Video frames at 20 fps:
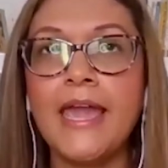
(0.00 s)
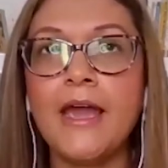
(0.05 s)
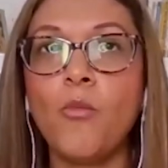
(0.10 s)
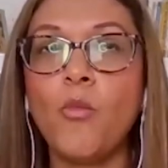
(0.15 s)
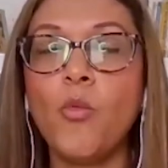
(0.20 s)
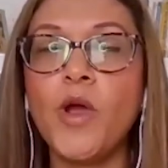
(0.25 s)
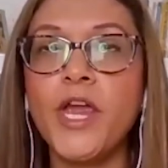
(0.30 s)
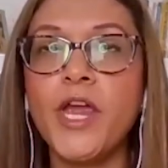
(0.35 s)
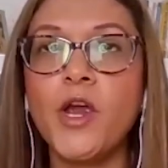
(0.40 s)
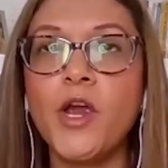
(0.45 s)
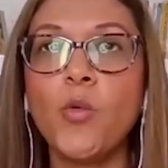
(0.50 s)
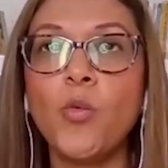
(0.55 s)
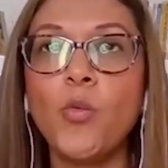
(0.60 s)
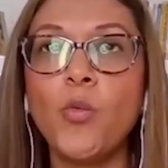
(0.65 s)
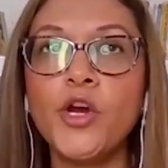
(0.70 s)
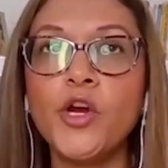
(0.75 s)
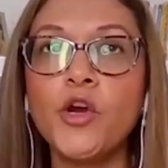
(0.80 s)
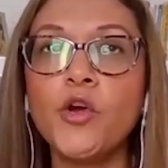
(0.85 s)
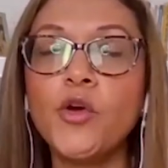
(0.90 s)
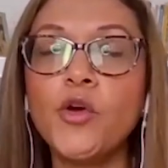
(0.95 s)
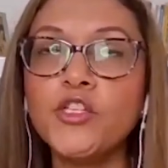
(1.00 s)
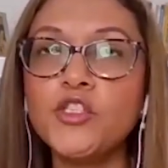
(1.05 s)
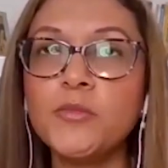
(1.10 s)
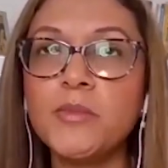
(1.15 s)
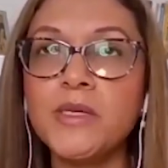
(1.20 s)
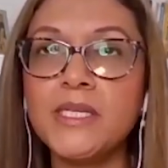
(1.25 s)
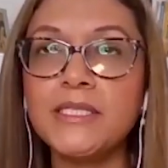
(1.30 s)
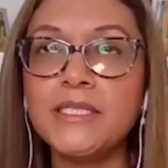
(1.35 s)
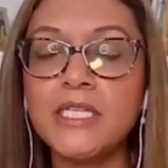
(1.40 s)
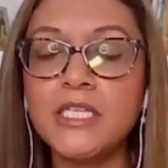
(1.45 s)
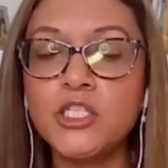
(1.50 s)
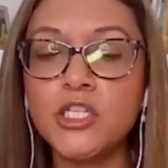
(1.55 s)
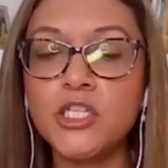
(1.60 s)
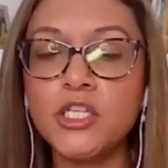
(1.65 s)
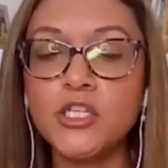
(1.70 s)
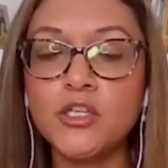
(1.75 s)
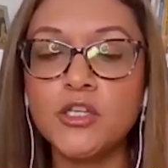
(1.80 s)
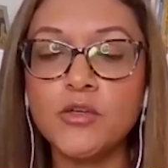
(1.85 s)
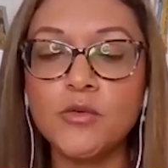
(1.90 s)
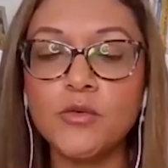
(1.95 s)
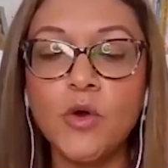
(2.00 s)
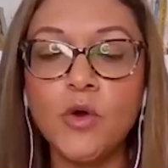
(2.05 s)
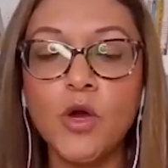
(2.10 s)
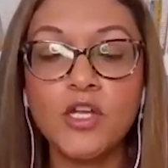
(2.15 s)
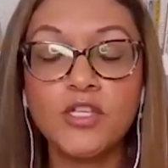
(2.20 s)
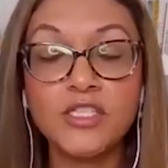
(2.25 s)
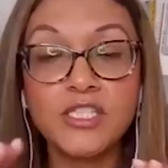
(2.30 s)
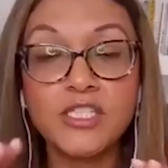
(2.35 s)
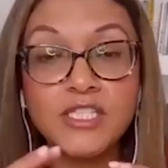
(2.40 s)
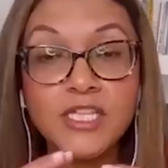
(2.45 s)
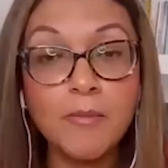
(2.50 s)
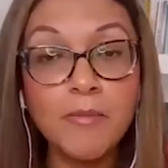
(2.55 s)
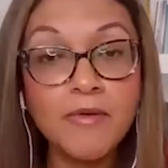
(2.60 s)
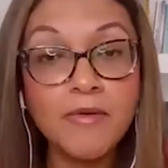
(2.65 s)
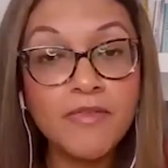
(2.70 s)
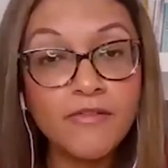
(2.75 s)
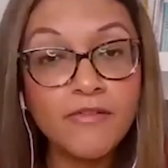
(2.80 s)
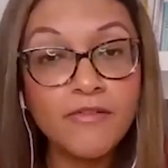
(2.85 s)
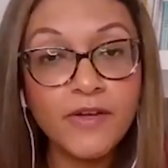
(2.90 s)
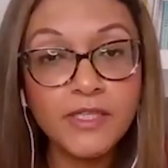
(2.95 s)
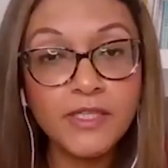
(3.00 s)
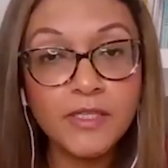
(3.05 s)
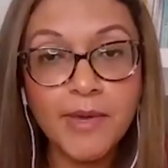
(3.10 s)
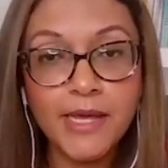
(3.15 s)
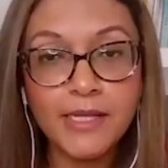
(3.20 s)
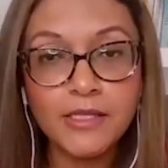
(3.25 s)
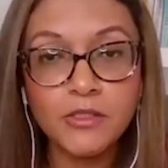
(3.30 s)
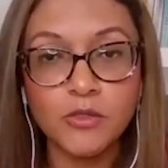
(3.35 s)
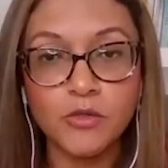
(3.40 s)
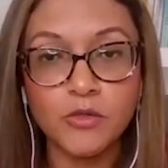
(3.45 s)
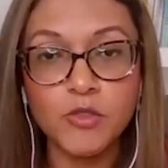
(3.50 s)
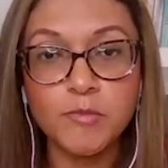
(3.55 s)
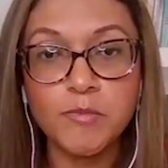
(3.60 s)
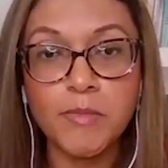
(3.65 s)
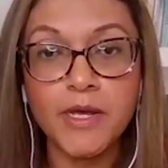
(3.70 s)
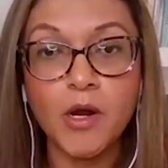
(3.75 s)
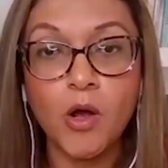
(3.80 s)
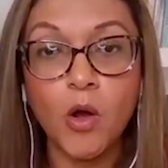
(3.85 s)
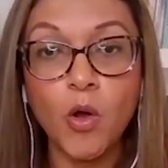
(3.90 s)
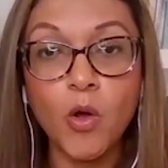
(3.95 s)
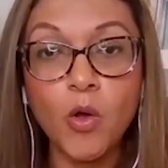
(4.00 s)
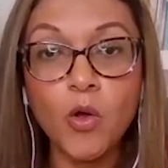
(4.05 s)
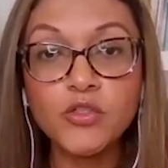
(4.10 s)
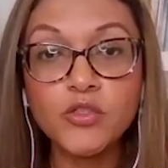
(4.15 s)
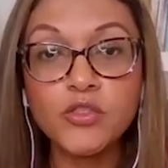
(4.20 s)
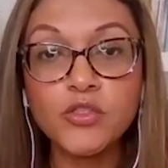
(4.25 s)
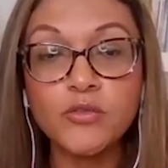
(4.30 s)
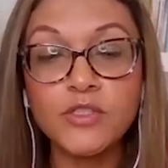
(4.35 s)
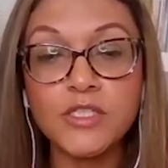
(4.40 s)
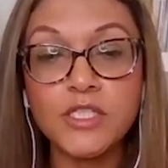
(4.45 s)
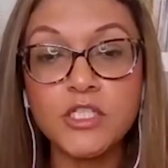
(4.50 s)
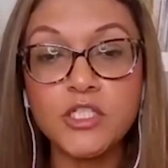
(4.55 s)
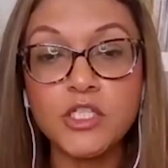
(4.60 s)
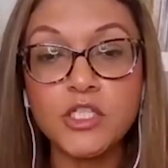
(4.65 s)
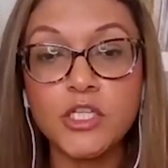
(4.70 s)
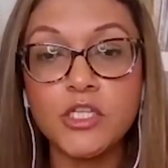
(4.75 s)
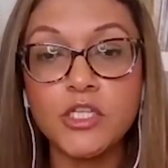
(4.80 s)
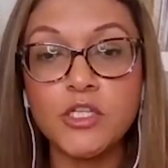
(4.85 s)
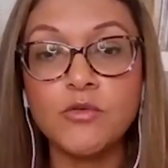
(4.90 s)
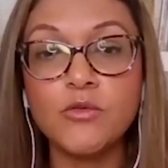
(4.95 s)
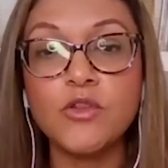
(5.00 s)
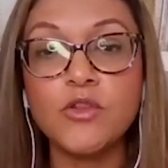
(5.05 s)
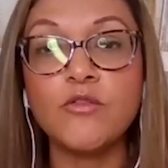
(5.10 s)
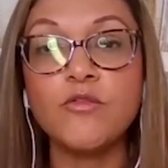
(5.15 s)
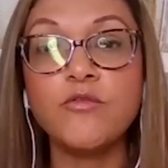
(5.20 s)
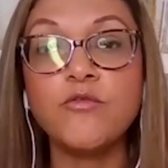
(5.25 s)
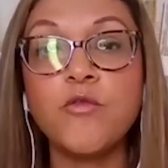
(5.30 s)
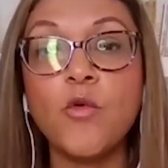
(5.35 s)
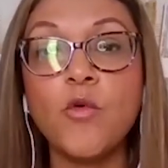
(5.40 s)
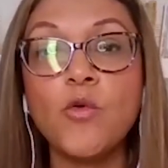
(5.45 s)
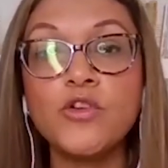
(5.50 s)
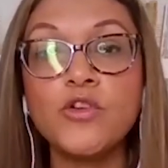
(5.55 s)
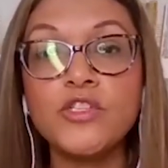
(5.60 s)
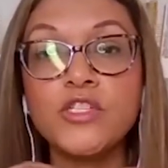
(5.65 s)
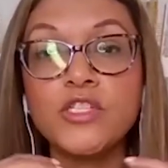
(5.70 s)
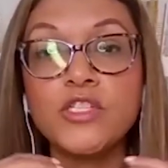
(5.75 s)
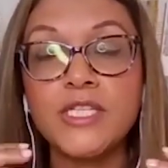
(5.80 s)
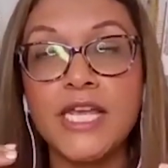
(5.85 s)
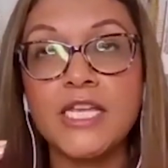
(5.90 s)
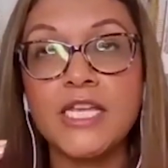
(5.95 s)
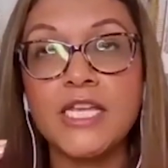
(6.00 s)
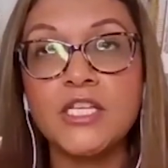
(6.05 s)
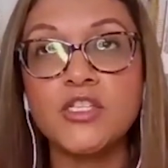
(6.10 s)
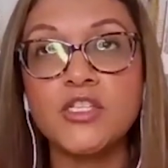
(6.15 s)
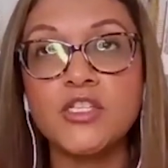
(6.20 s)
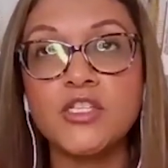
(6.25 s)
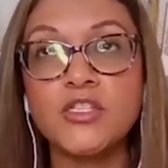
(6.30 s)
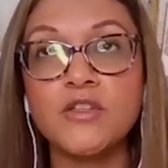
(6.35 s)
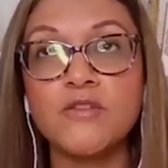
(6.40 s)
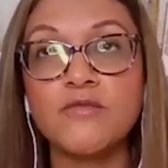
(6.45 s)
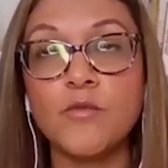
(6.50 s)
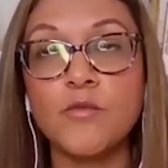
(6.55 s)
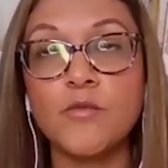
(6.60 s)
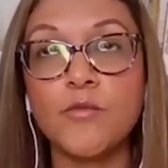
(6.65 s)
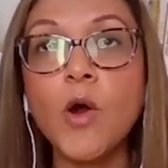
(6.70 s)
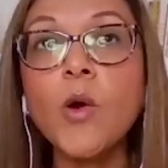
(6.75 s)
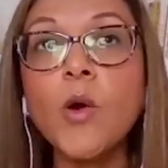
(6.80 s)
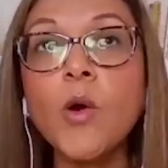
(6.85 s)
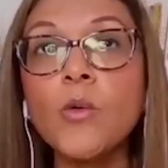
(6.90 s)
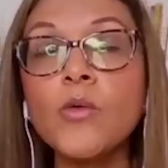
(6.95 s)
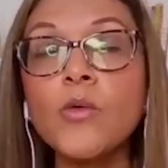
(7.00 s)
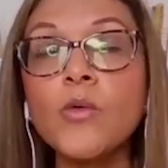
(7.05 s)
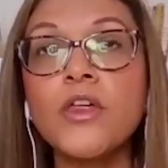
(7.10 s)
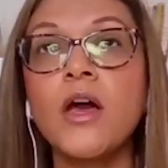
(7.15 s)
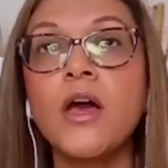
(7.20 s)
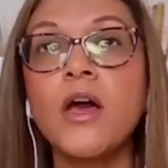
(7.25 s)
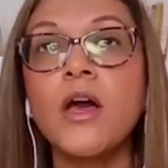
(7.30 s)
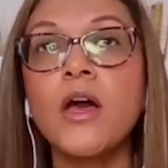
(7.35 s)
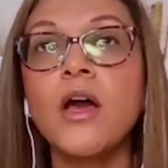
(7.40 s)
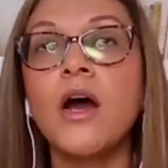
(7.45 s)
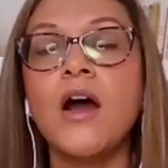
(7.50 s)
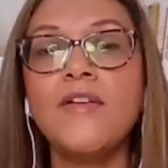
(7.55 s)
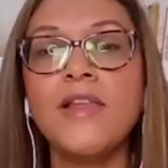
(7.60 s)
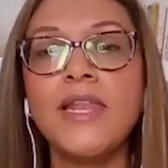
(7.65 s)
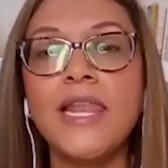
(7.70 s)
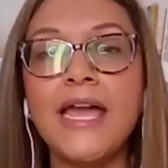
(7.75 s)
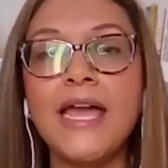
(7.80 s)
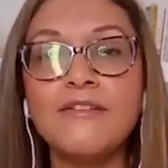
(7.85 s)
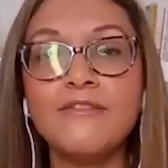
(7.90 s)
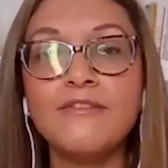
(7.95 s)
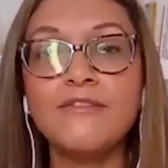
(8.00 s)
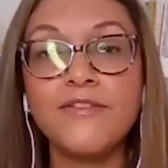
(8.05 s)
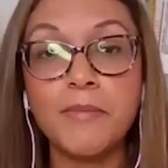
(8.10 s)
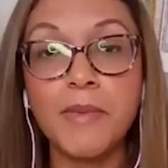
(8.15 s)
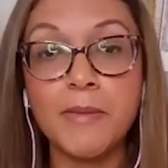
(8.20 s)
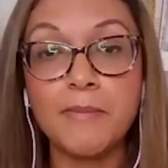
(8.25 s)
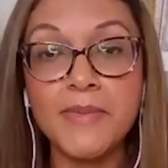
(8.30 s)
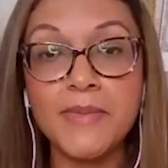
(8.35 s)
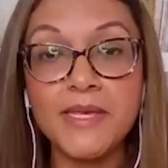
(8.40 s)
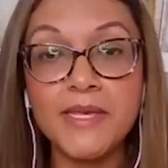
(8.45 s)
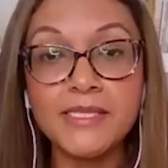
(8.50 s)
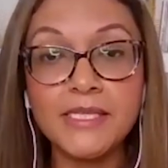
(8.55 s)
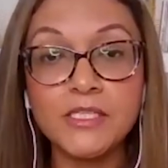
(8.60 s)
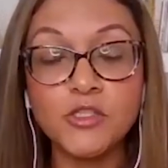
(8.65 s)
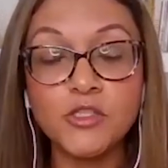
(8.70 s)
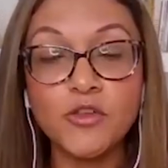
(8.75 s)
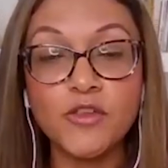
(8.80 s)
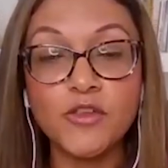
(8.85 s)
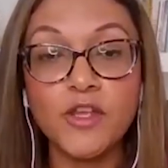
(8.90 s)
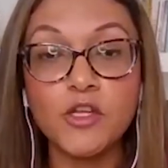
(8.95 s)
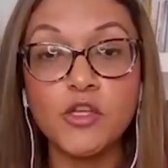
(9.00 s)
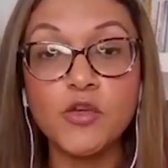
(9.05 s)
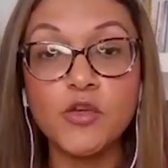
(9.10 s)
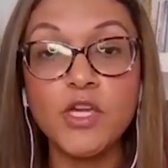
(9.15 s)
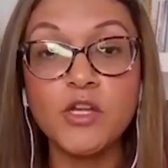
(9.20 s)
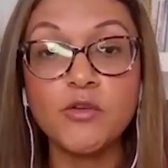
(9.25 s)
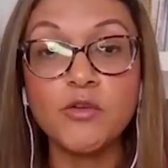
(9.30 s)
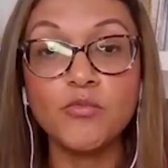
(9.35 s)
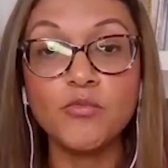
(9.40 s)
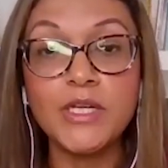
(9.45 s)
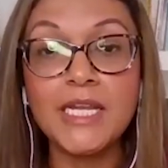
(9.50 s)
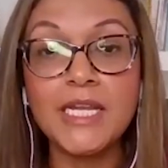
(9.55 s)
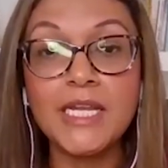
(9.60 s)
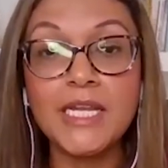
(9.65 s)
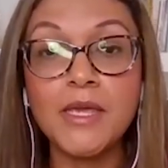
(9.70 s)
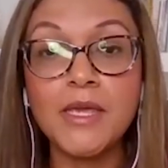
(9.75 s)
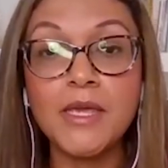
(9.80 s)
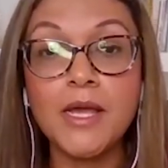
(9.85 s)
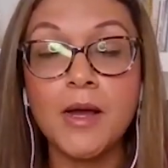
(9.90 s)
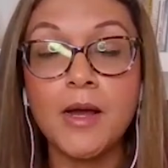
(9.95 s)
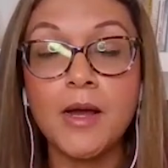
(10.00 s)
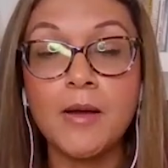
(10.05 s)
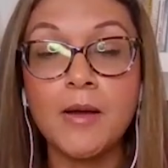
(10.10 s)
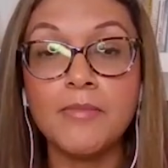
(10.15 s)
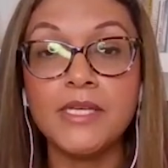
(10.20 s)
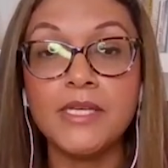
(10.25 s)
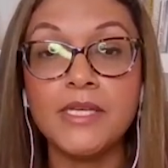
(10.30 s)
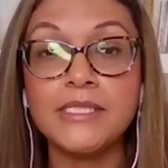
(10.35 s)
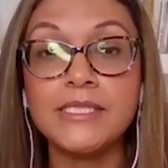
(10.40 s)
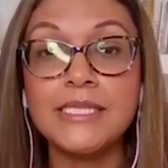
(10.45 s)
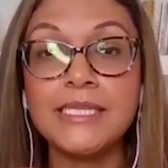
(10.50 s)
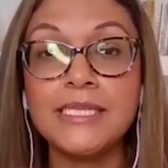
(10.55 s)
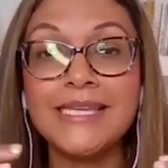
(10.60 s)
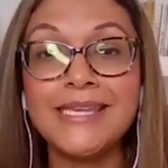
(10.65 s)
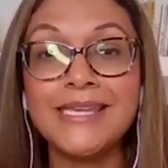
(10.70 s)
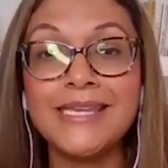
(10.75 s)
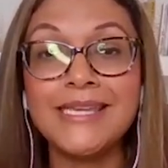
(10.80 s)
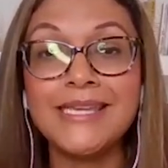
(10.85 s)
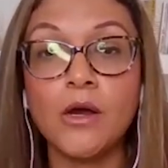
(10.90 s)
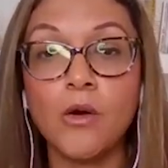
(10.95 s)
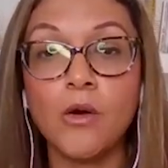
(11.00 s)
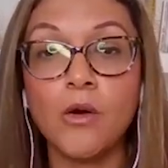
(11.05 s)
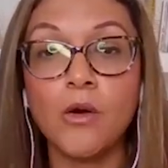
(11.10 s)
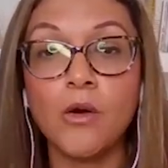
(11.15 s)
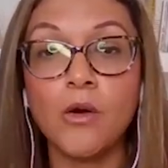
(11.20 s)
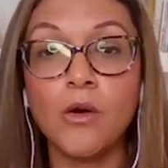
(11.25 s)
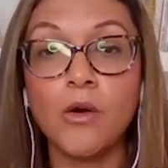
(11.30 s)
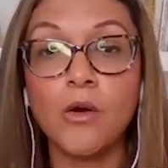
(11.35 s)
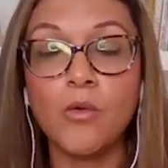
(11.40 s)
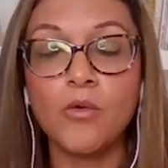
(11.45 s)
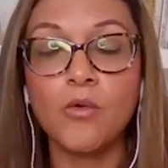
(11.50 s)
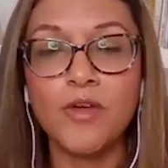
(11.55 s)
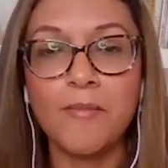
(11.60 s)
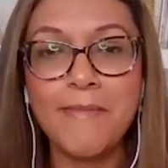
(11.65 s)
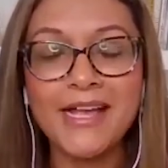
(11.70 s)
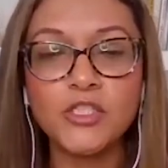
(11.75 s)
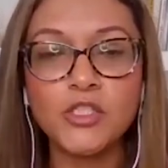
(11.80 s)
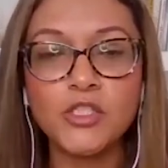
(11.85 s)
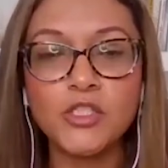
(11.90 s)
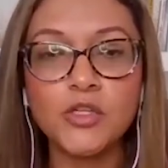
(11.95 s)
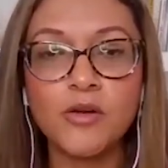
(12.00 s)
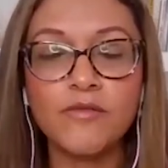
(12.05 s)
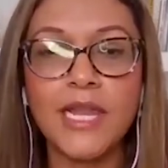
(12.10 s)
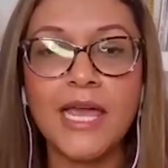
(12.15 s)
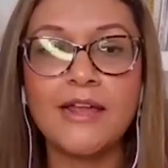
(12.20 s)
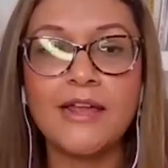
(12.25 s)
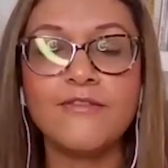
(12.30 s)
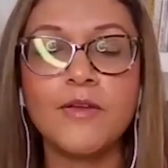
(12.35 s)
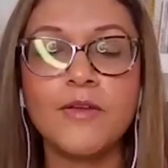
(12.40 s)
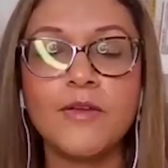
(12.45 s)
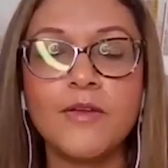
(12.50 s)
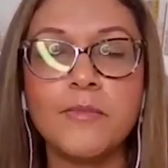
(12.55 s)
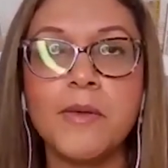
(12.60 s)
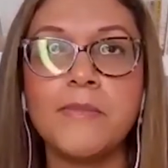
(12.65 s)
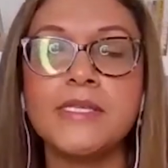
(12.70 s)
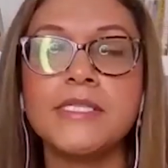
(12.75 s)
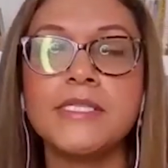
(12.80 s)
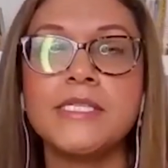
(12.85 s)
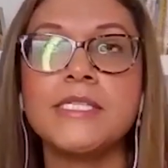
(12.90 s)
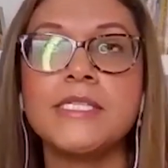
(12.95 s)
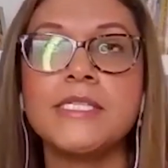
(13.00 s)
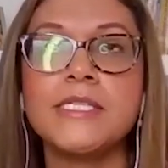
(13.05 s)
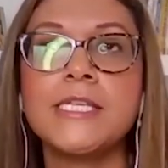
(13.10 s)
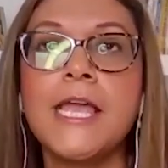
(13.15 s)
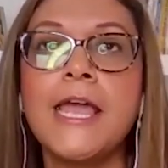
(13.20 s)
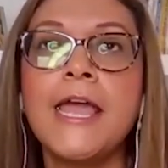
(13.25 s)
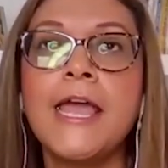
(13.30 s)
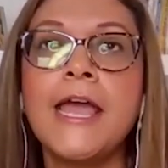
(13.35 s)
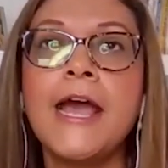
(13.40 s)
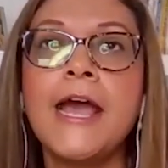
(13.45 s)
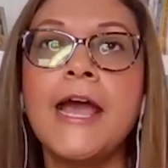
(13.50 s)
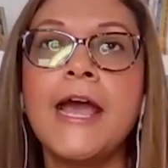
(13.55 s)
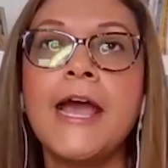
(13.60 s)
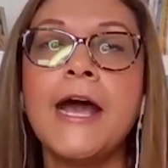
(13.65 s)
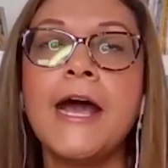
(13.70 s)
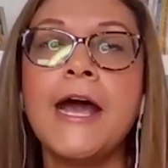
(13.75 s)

where we're going to be teaching you some of the fundamentals, but also teaching you the 4 stages of growth of a land flipping business, so that you can really become the CEO, the master of your land flipping business.